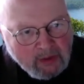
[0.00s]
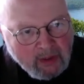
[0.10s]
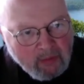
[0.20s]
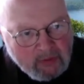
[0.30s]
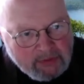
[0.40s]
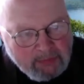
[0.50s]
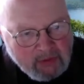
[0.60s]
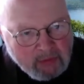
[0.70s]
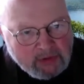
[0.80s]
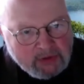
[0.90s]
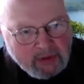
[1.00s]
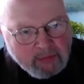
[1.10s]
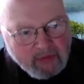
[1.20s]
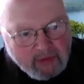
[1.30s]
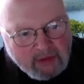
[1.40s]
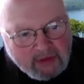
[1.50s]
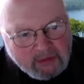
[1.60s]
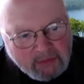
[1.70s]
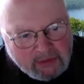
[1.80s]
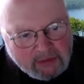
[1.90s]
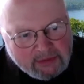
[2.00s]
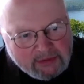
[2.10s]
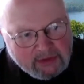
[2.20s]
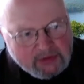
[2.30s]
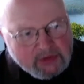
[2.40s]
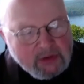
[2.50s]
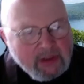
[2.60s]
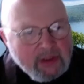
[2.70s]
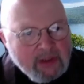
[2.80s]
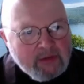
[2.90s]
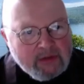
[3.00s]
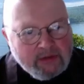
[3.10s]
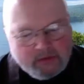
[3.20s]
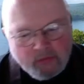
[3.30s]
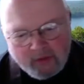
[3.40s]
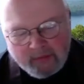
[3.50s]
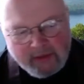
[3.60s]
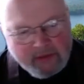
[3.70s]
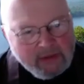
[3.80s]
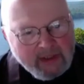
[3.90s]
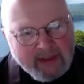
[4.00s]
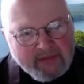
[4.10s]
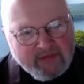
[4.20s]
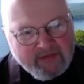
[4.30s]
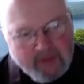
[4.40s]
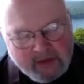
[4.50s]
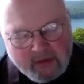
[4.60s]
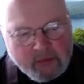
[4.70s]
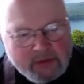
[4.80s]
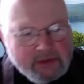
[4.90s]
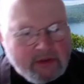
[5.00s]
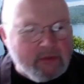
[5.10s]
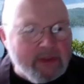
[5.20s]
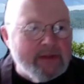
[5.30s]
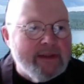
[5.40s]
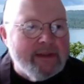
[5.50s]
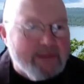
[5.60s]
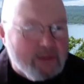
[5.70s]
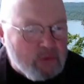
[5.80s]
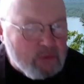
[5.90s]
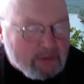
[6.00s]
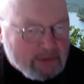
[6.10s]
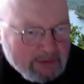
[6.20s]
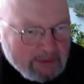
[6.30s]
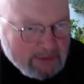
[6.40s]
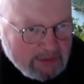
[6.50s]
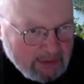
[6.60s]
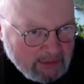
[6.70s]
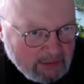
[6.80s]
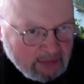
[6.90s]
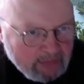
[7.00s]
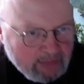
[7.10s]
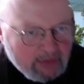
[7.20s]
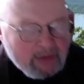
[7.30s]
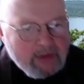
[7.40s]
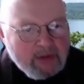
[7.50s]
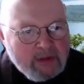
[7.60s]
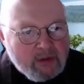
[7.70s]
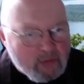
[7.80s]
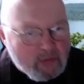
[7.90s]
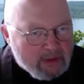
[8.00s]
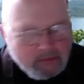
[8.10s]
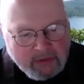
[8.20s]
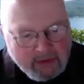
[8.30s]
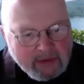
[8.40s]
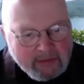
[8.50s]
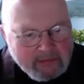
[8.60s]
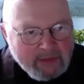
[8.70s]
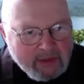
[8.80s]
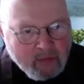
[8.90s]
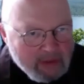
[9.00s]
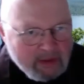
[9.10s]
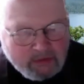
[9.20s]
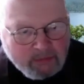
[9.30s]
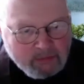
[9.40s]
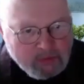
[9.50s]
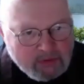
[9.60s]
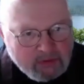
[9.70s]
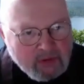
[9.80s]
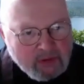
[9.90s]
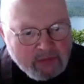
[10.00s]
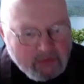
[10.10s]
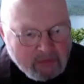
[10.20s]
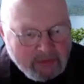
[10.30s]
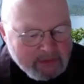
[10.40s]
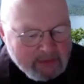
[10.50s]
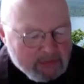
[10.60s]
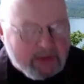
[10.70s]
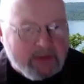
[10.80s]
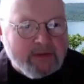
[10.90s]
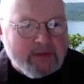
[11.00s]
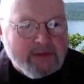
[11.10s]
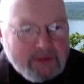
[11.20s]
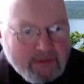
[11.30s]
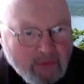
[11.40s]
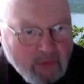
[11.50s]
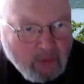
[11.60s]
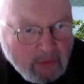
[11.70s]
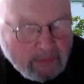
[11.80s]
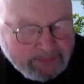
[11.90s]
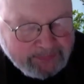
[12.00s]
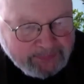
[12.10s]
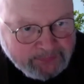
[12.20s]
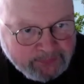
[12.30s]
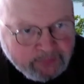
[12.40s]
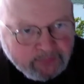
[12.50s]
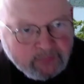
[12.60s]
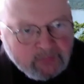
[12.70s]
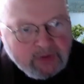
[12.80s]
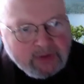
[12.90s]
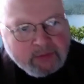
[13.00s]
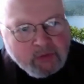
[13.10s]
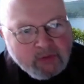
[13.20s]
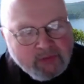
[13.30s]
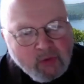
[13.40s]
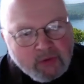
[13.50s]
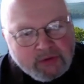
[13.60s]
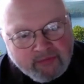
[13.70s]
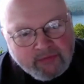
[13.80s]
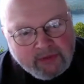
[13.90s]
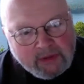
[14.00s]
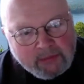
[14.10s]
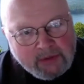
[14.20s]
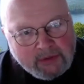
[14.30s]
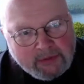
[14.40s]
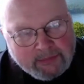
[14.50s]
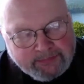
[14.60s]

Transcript: I wouldn't spend too much time thinking about these things. This is more a matter, you can kind of feel what's the right thing to do in the sense of right being not right as opposed to wrong, but right being this is of the whole. It has more of a wholesome feeling about it.